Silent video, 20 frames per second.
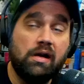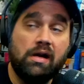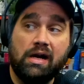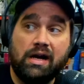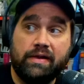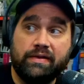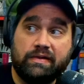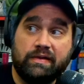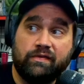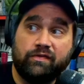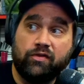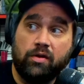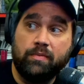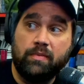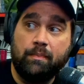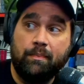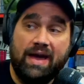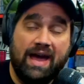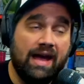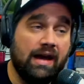Uh, this is from
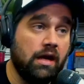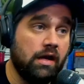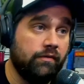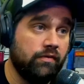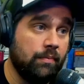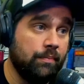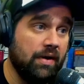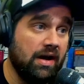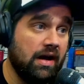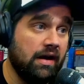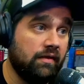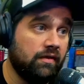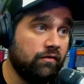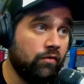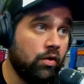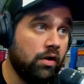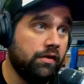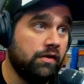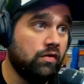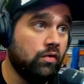the back of the box
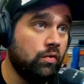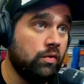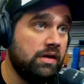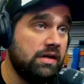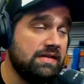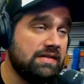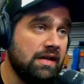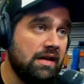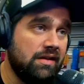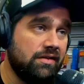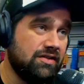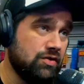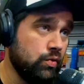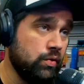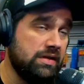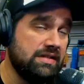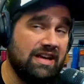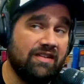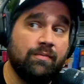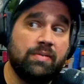of one of the toys. The
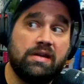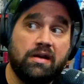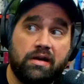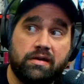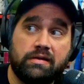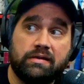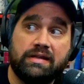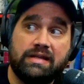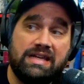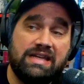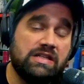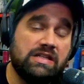toys have begun to